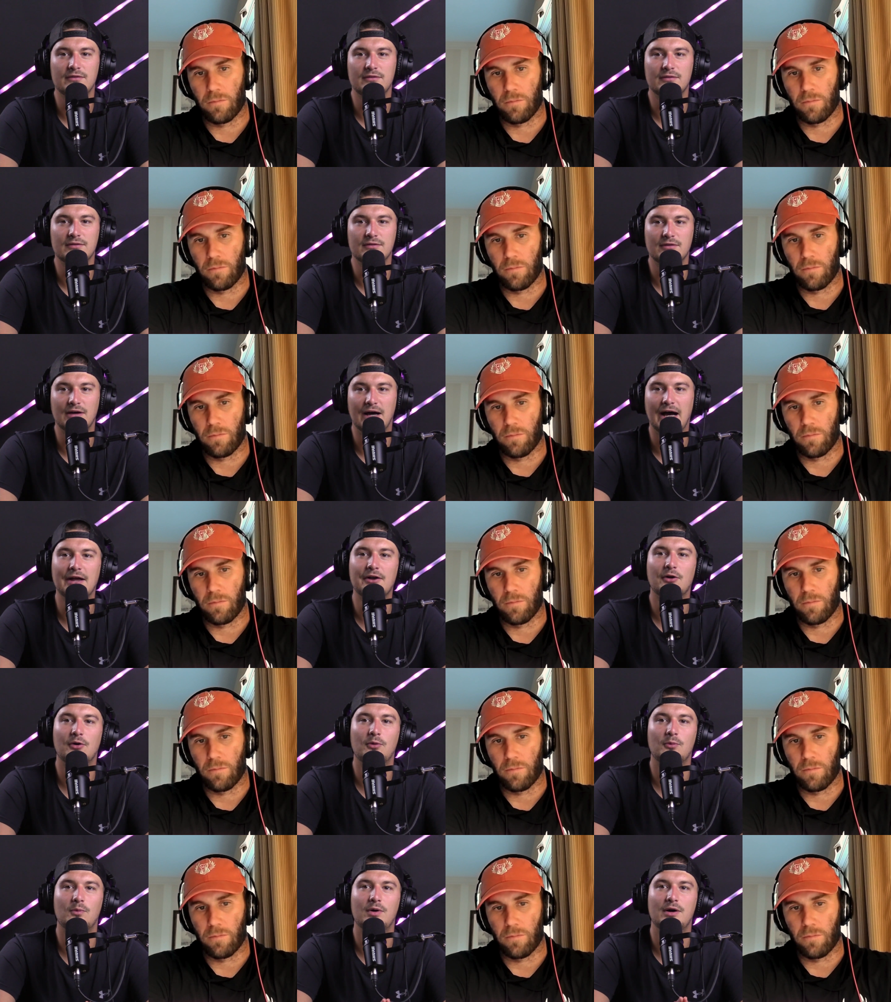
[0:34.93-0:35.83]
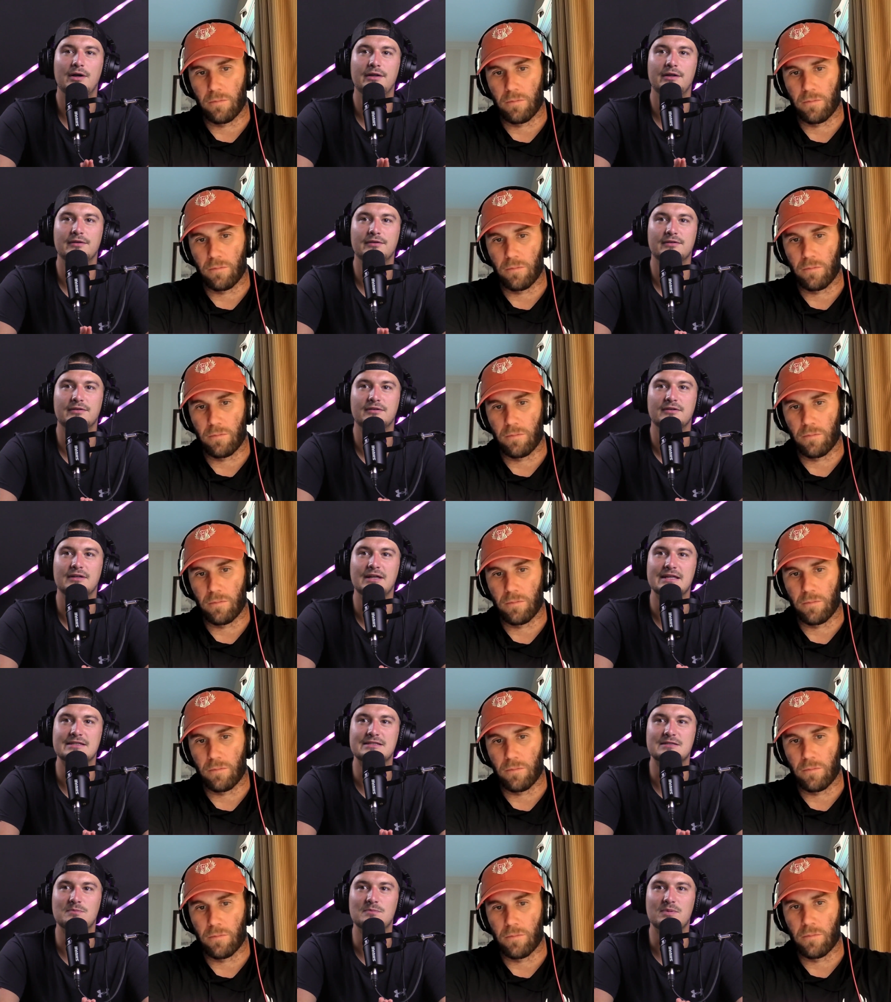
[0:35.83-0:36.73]
Speaker 1: I don't want it
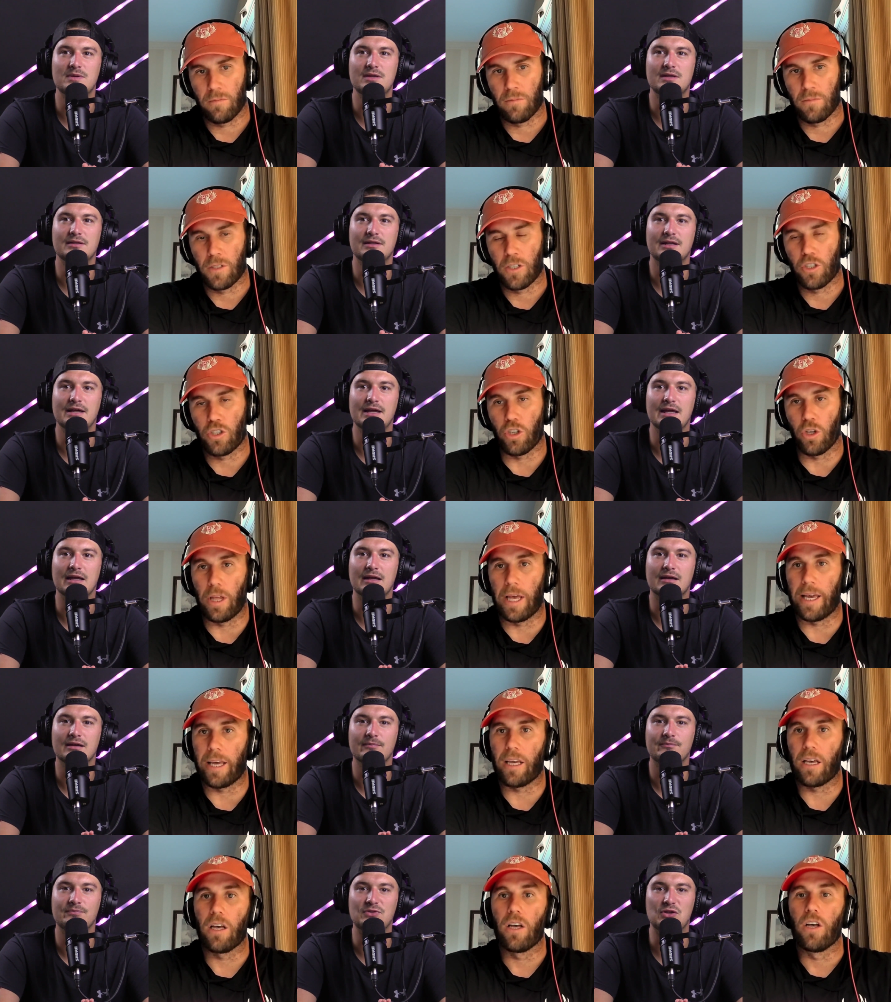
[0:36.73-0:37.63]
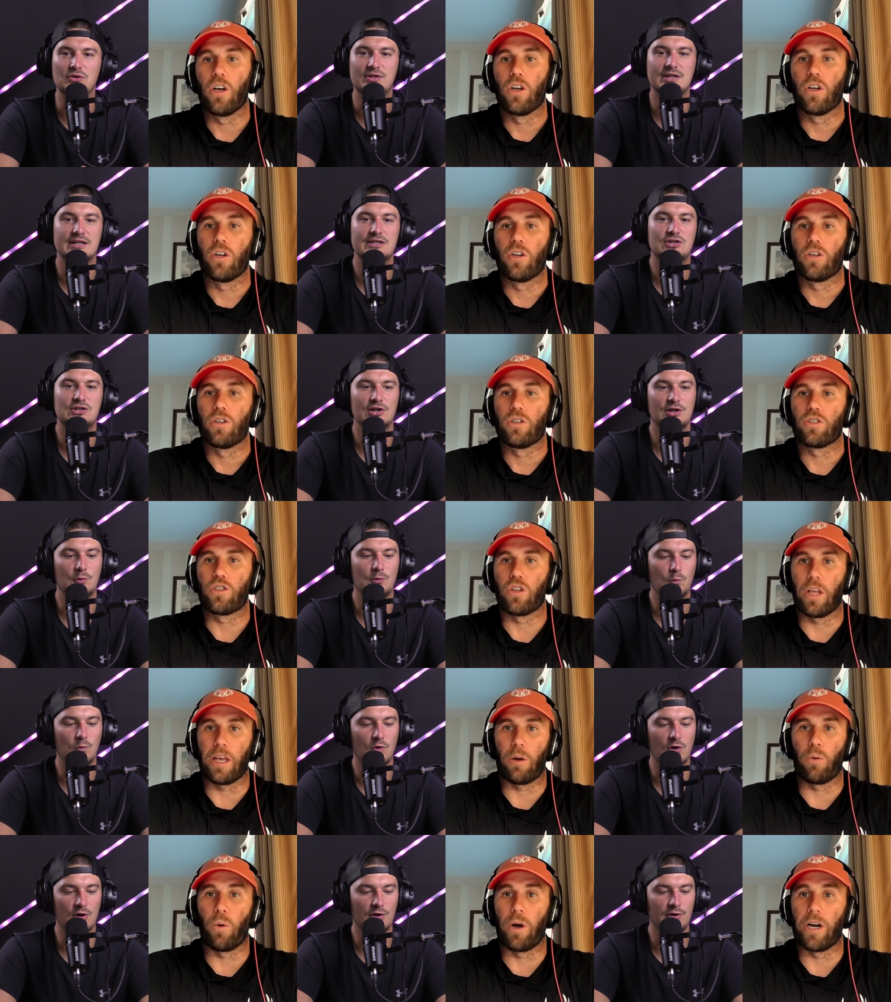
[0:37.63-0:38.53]
to be like, like you did good at so
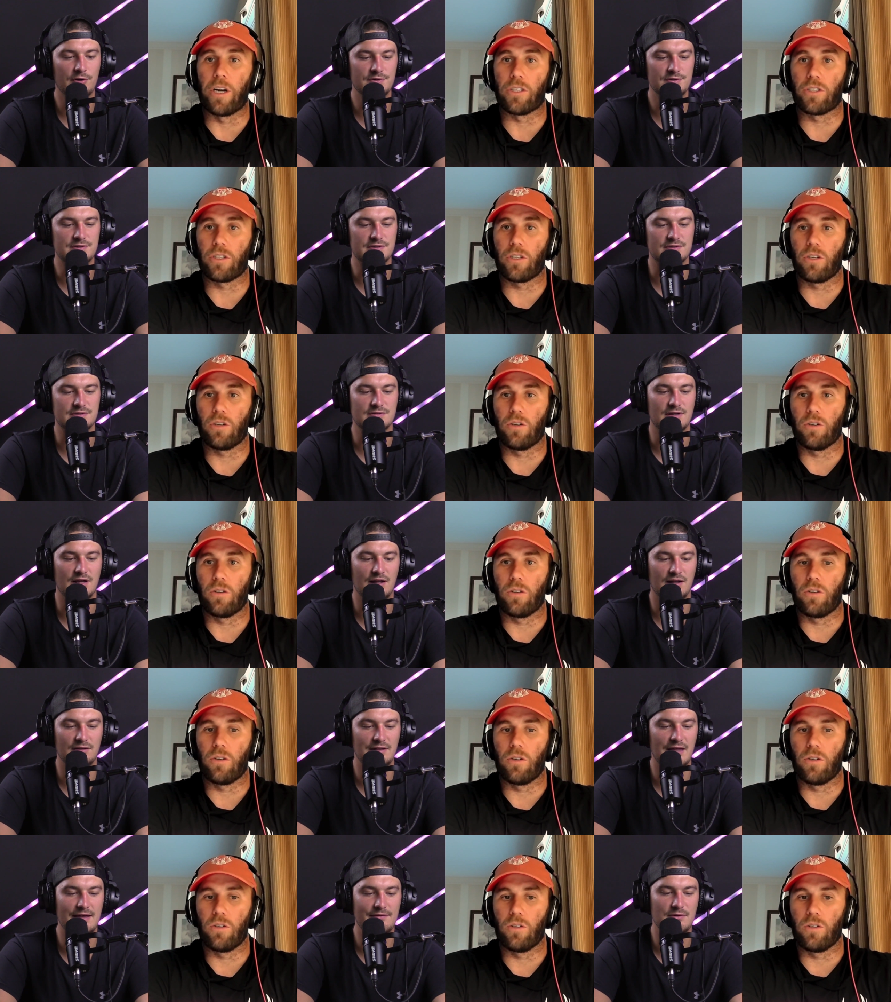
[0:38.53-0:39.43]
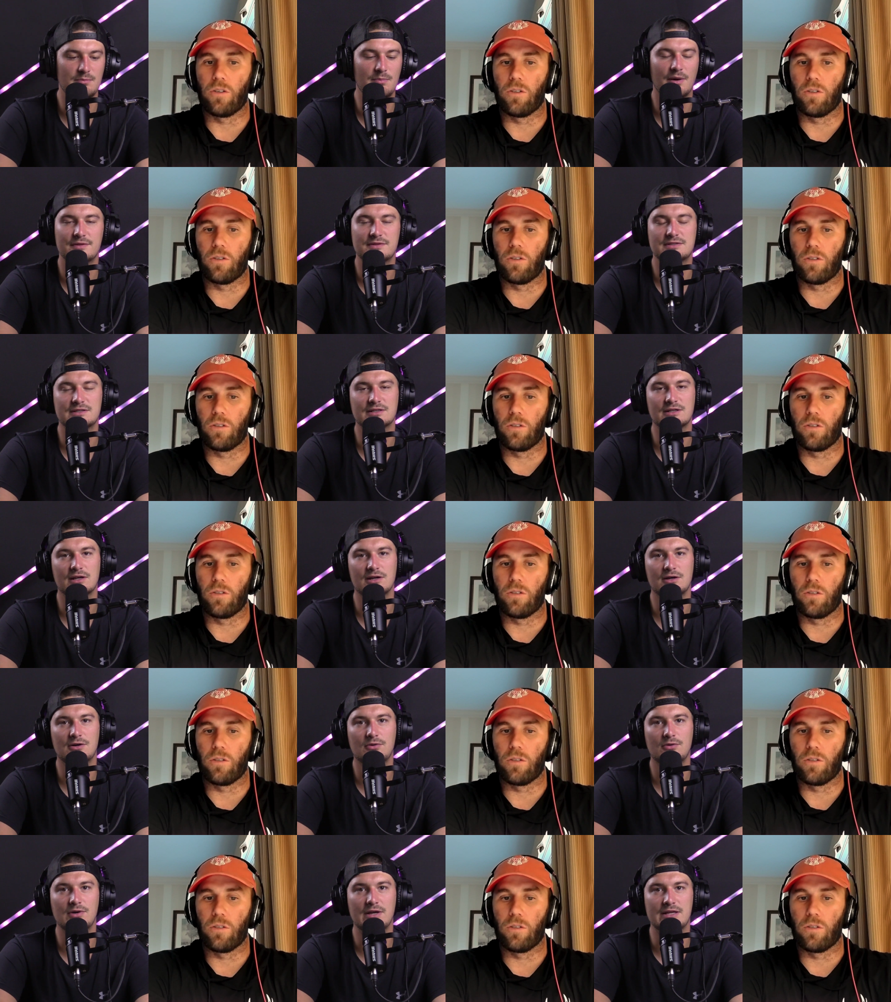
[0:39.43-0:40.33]
Worlds like 11 months
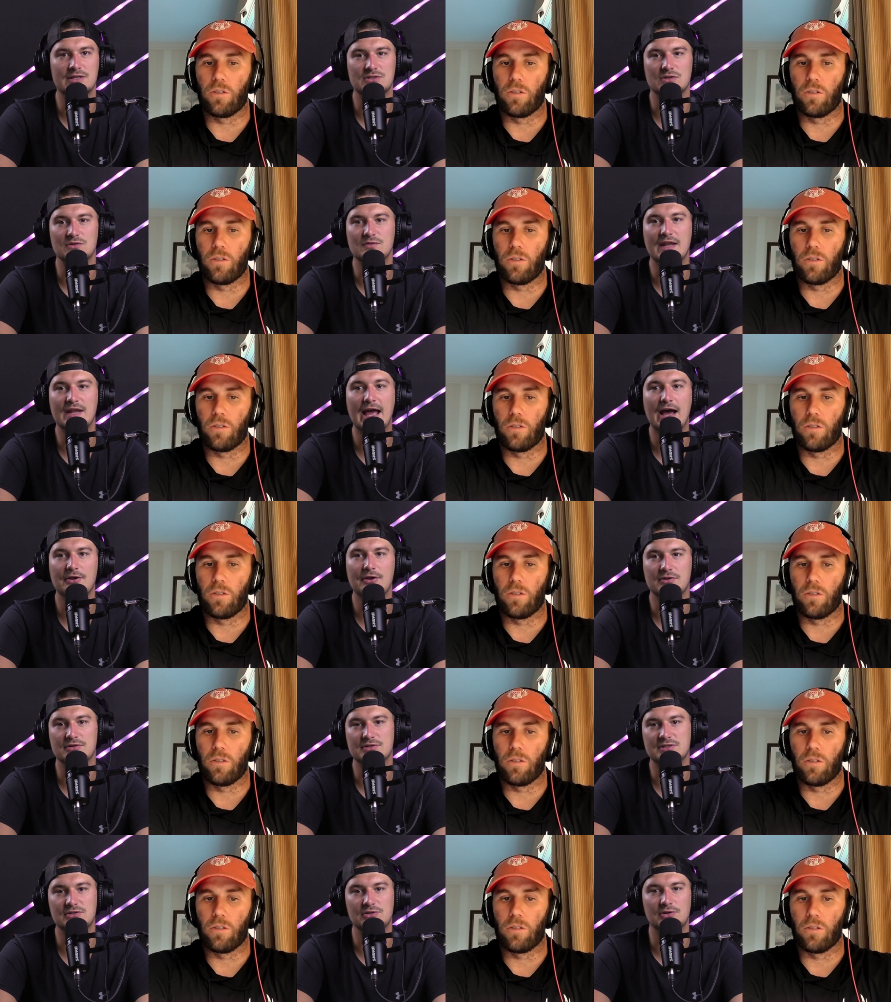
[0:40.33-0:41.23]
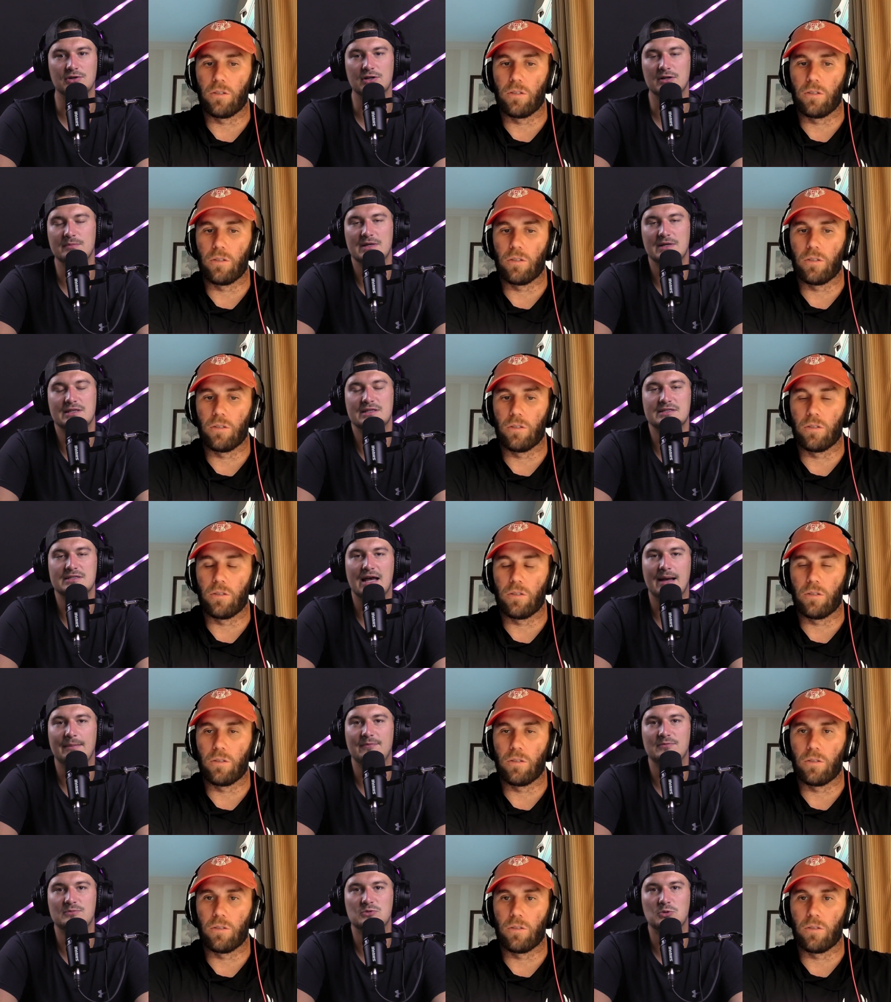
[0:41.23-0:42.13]
ago. And so now you're still going to be in the
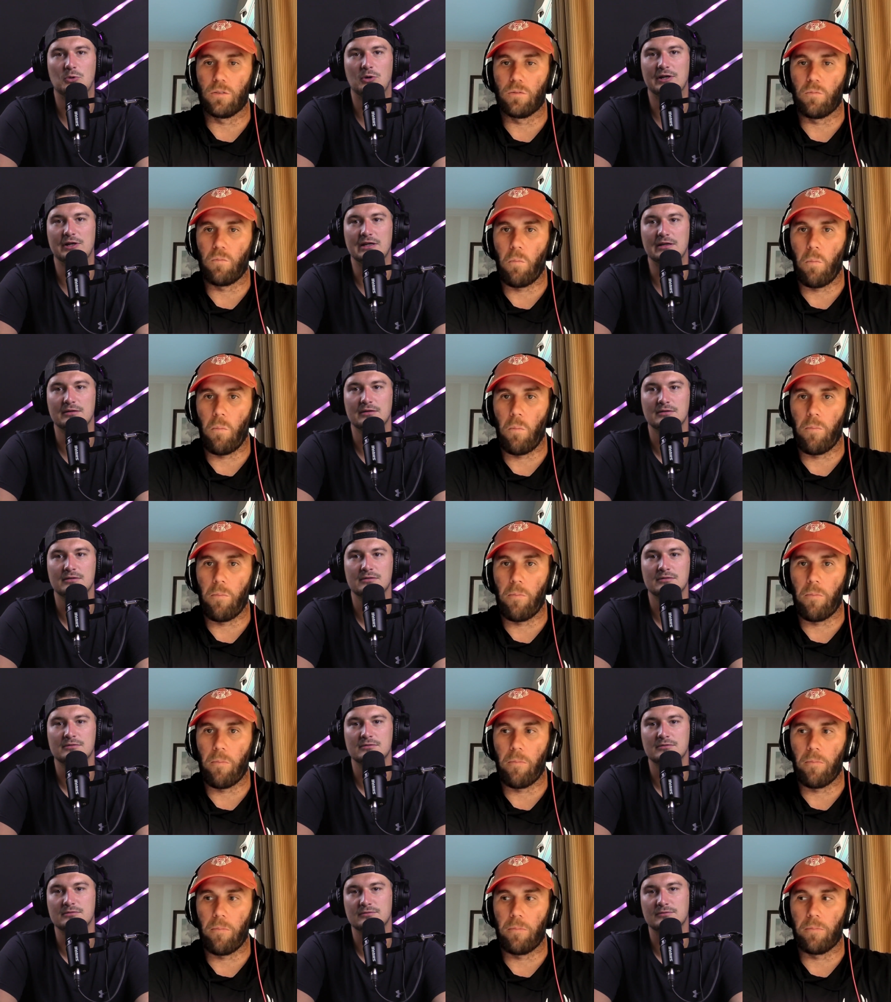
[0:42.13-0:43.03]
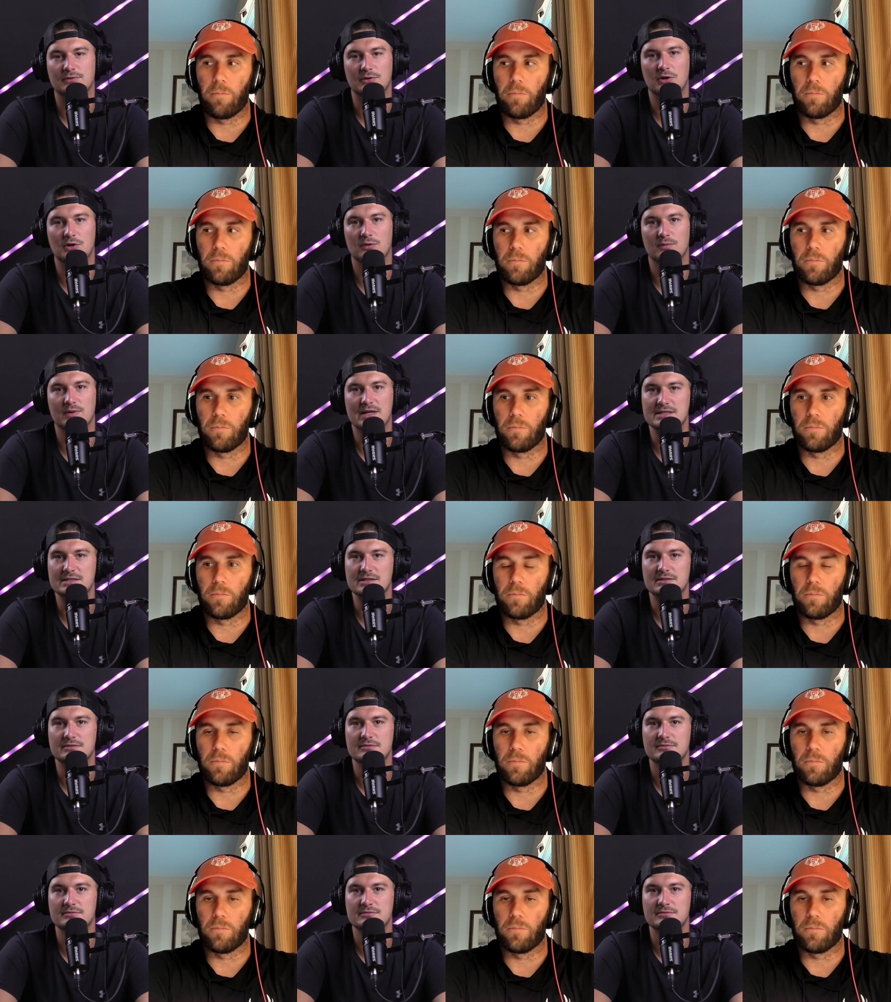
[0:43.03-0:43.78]
top 20 for no reason.